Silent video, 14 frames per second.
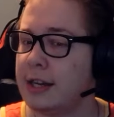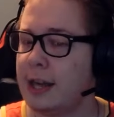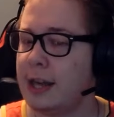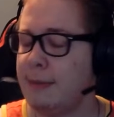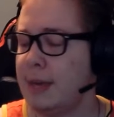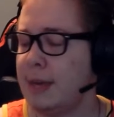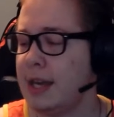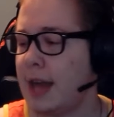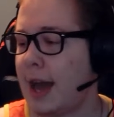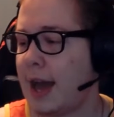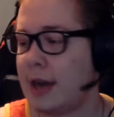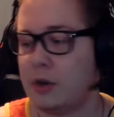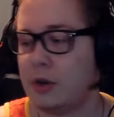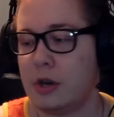Maybe? I
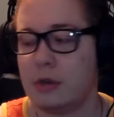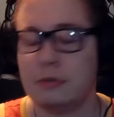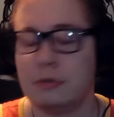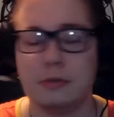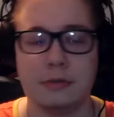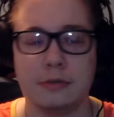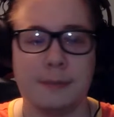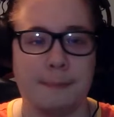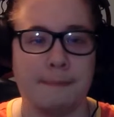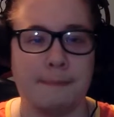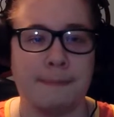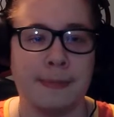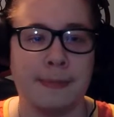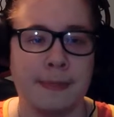don't know.
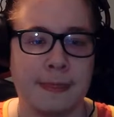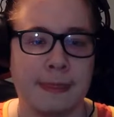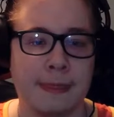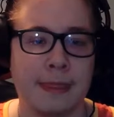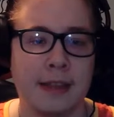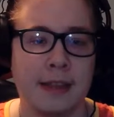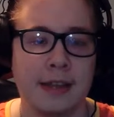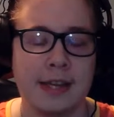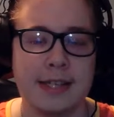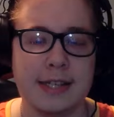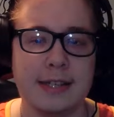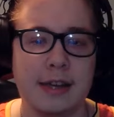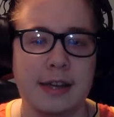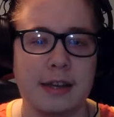Like I
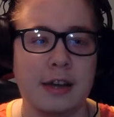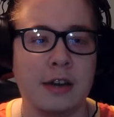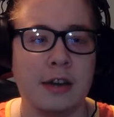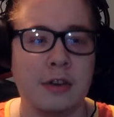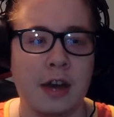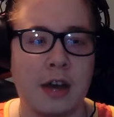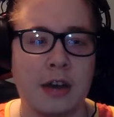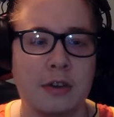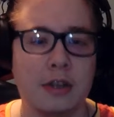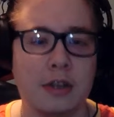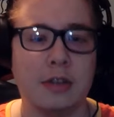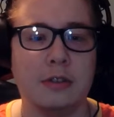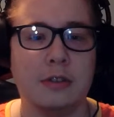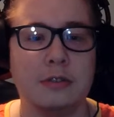said, I don't
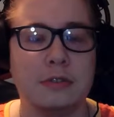know.